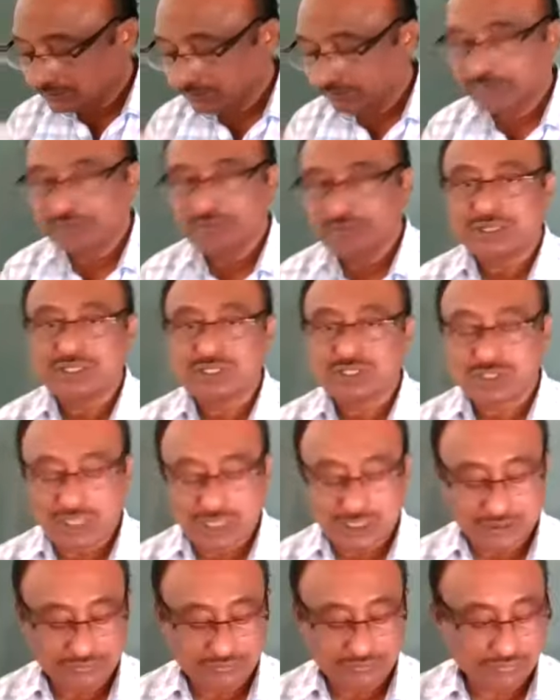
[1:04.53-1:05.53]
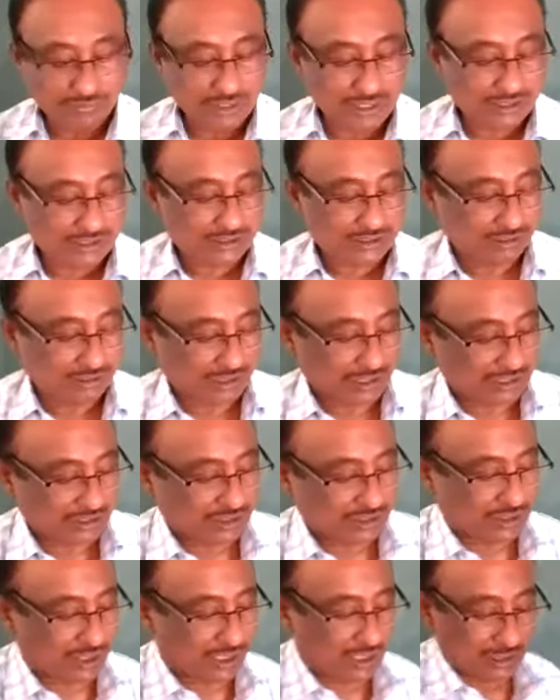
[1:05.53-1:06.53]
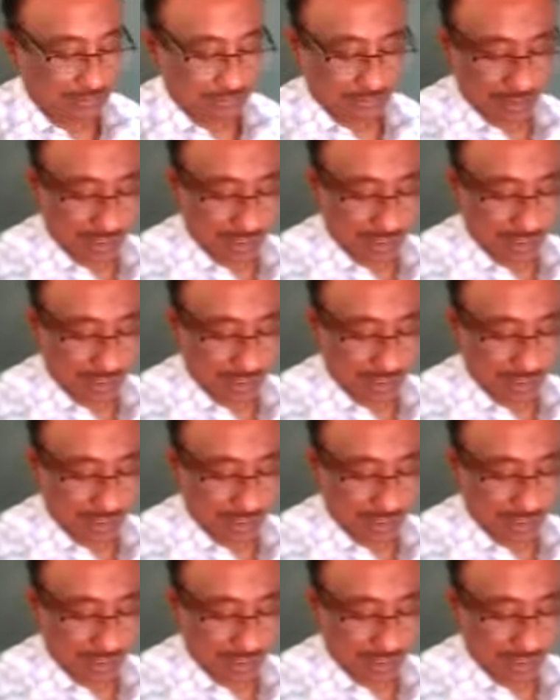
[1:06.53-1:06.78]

Everyone start. First, you can start